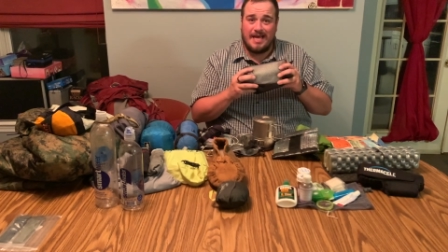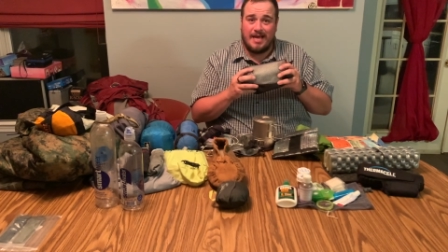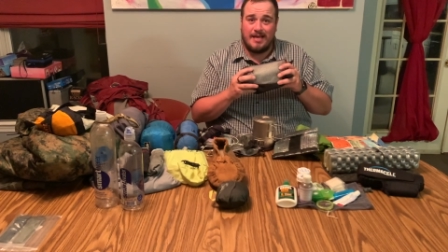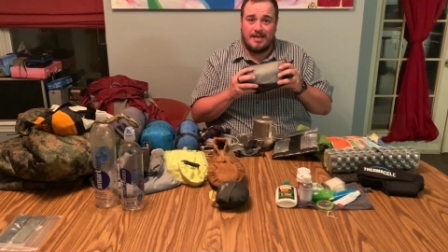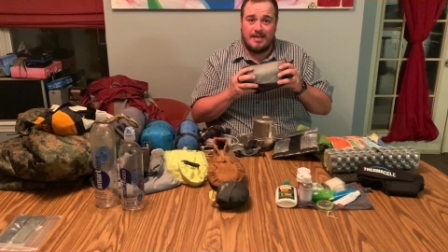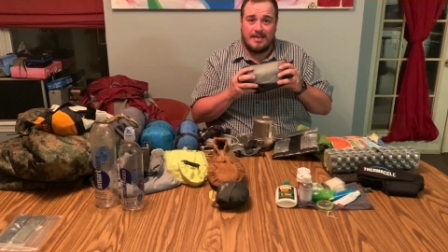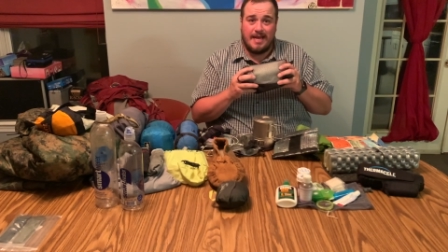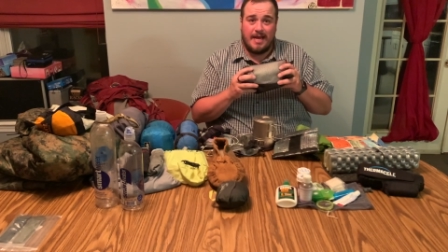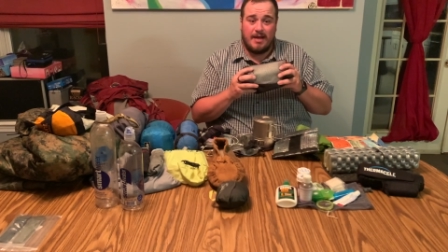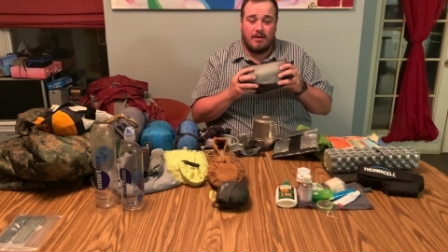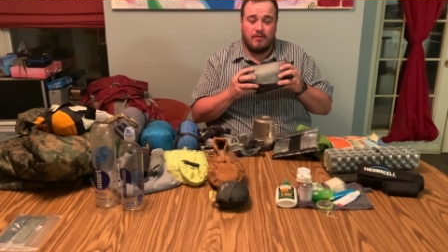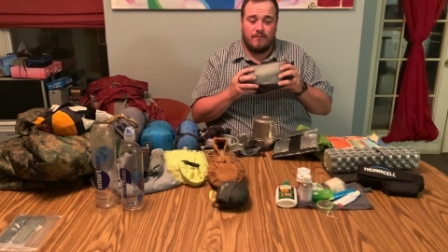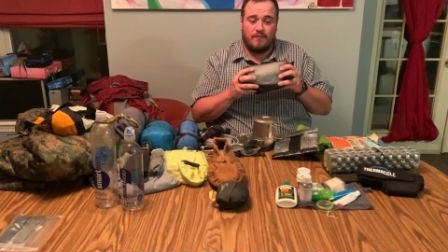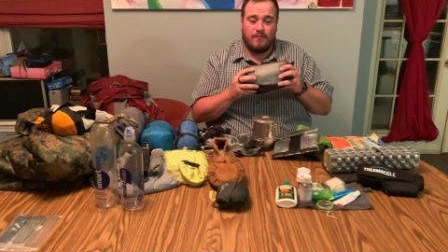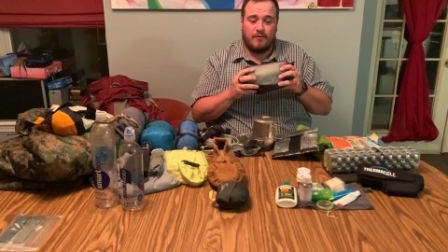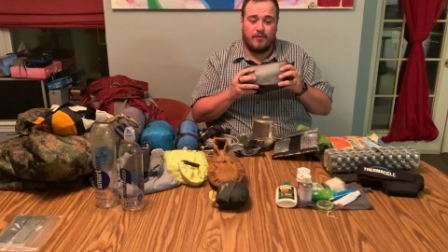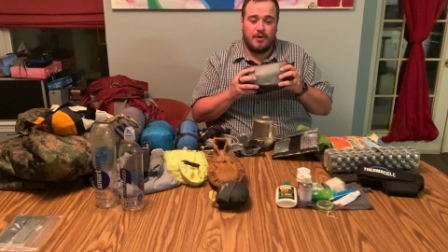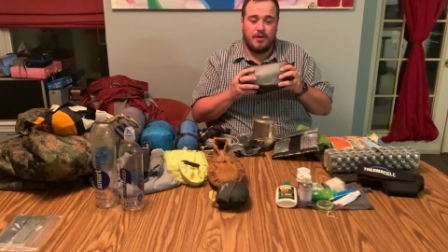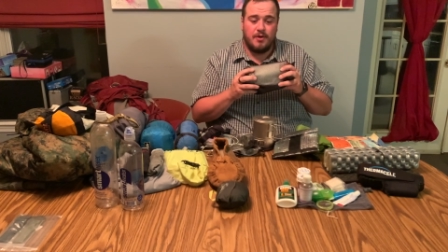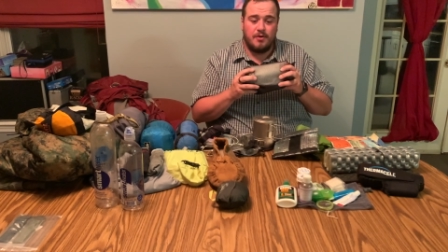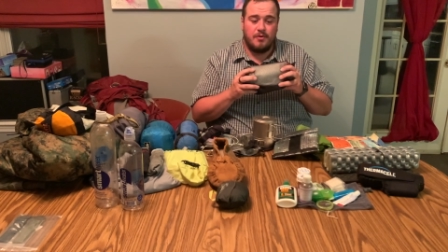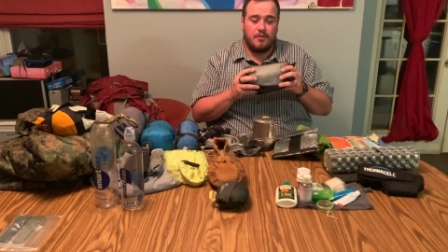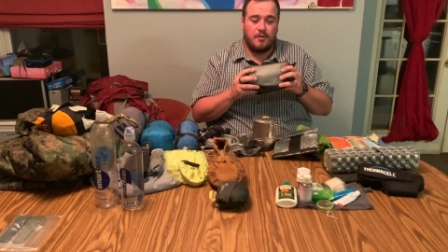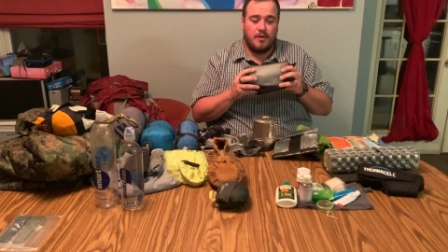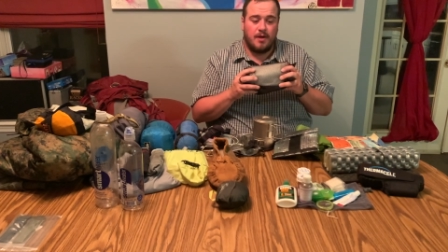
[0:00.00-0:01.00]
down for
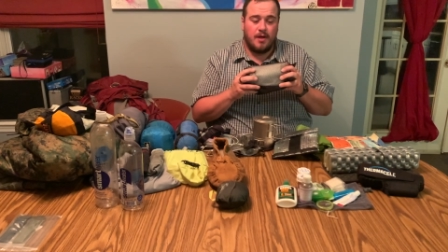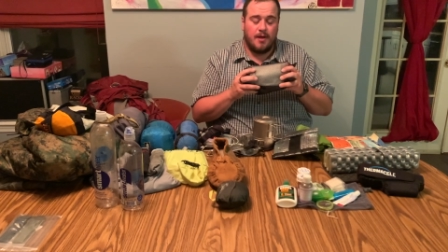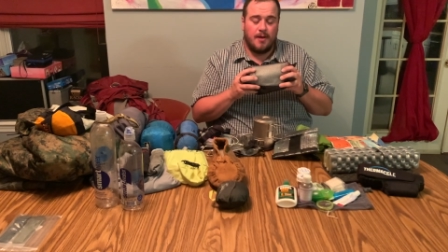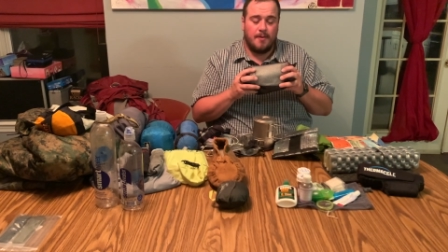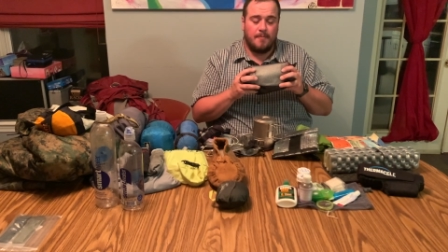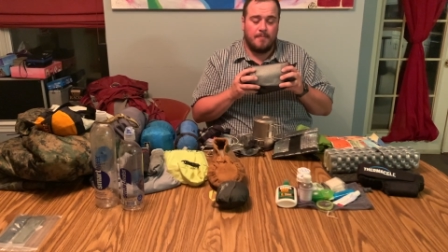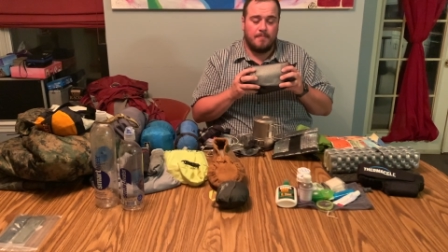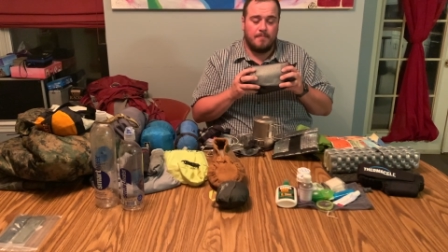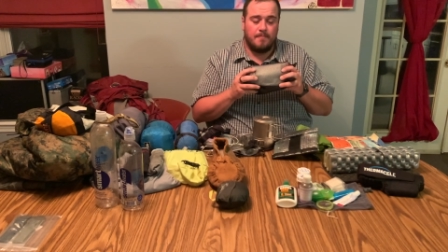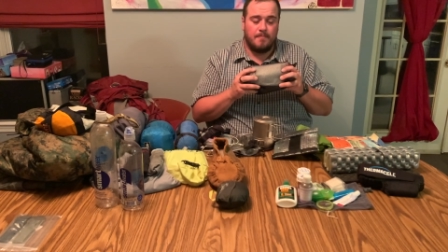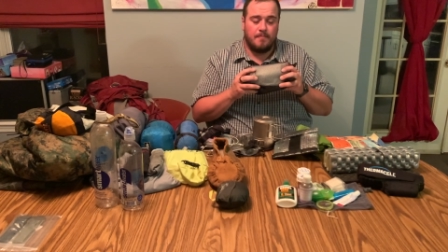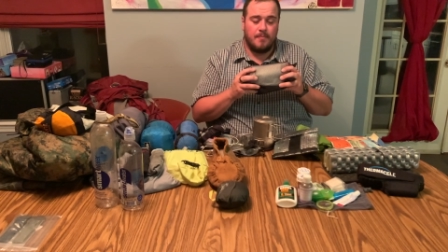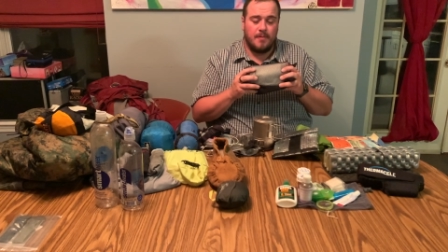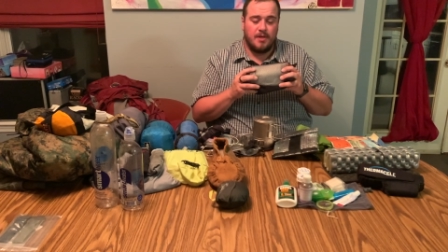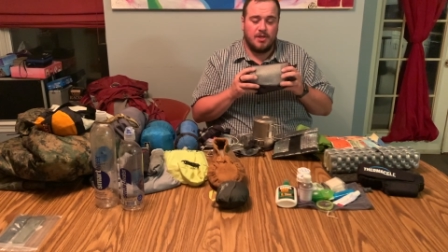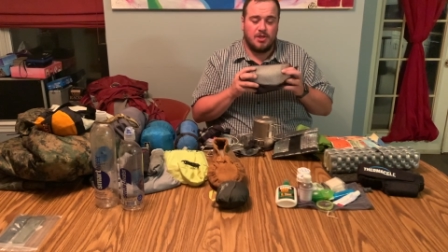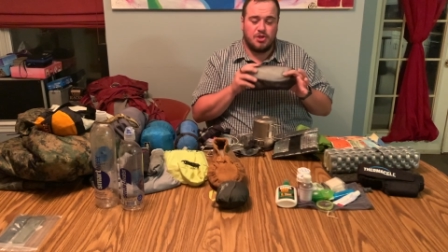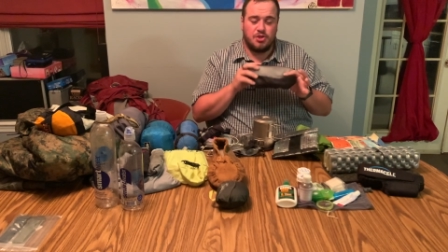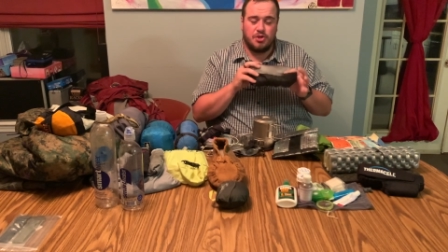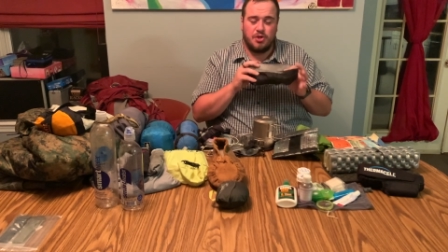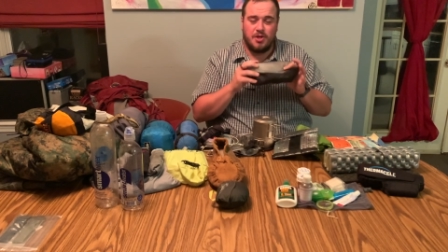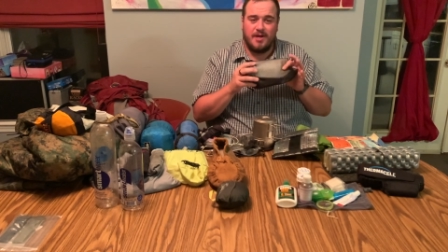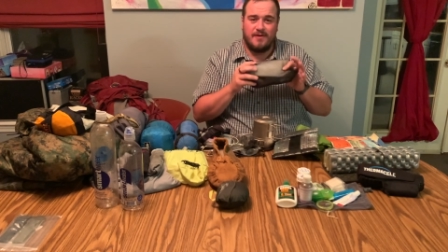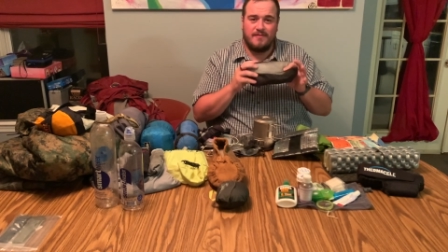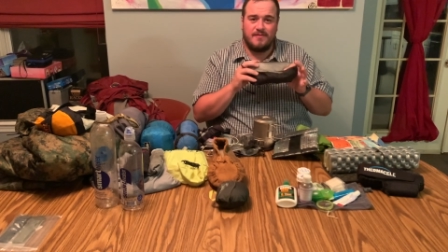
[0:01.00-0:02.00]
you and show
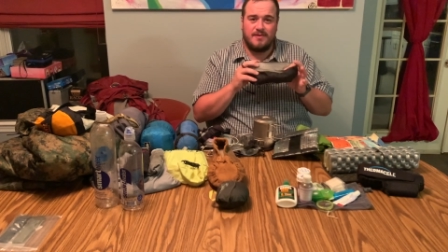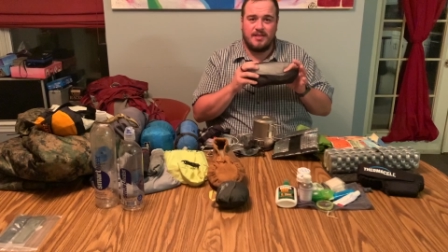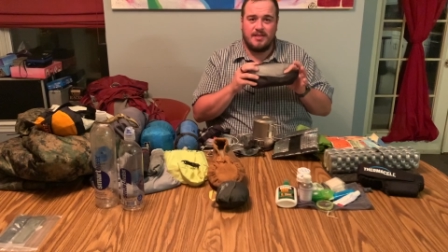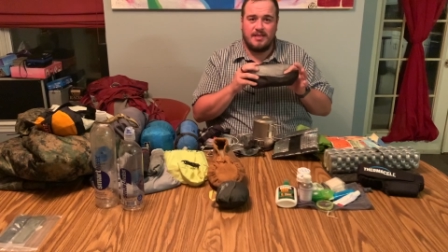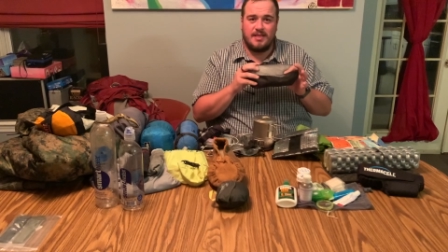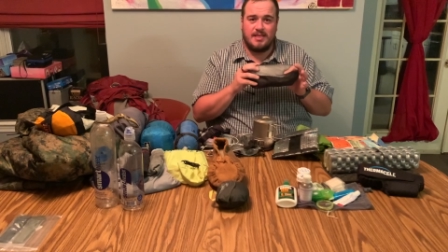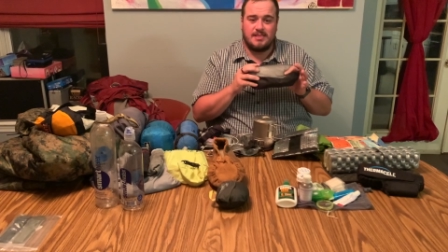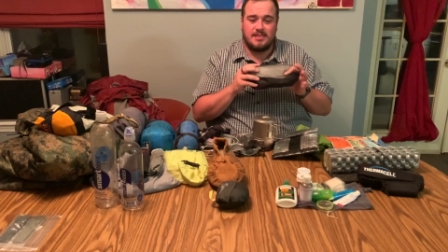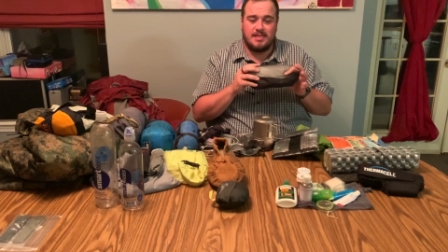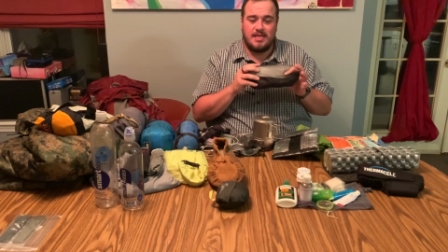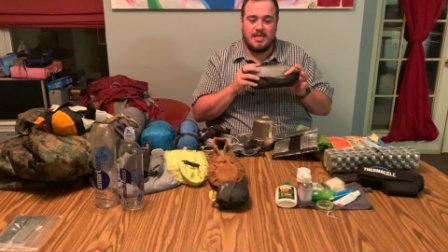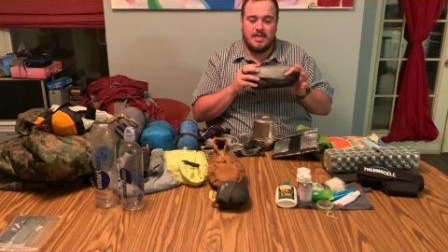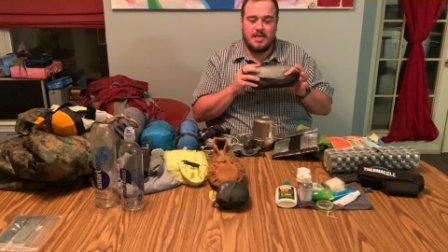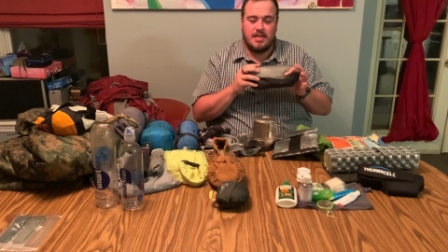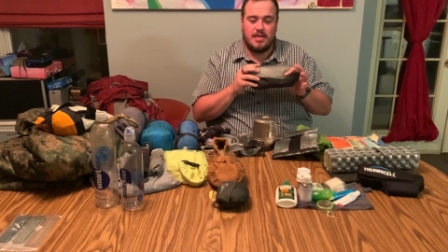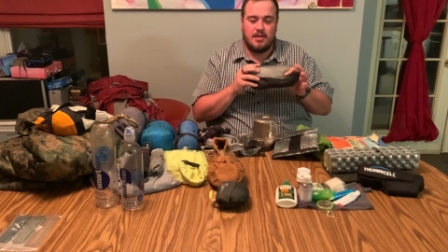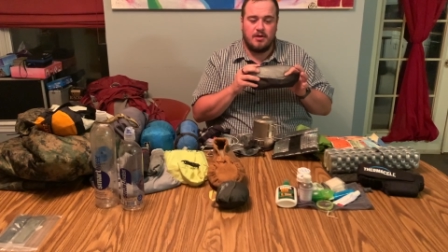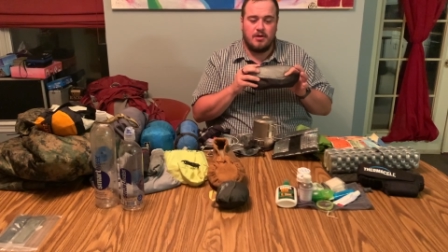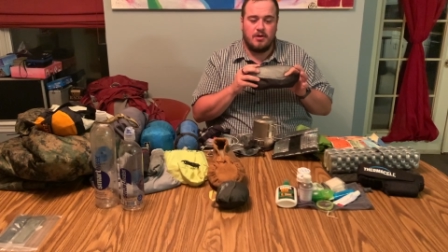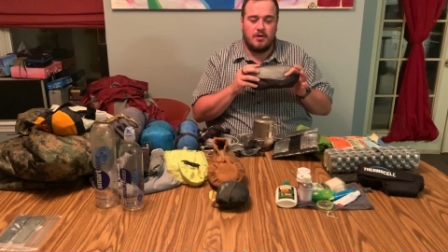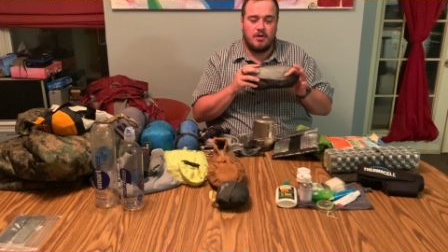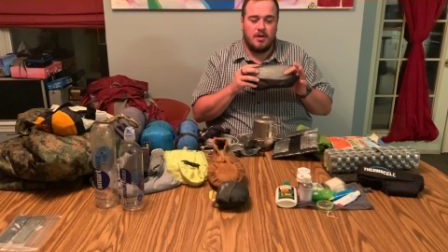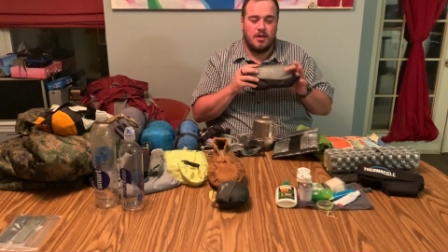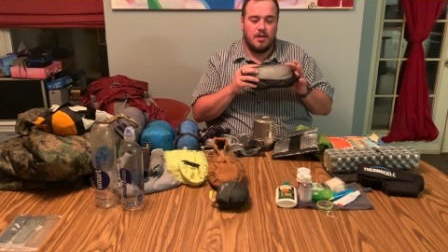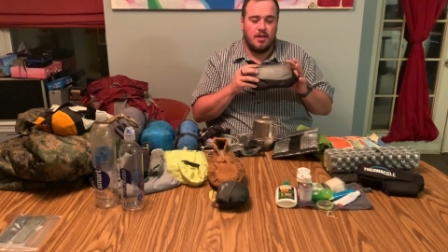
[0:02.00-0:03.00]
you everything that's in
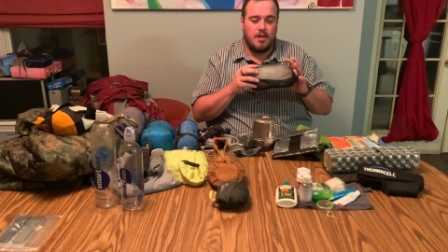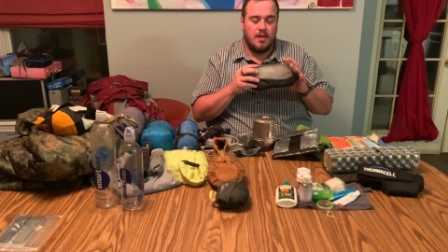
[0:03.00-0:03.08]
here.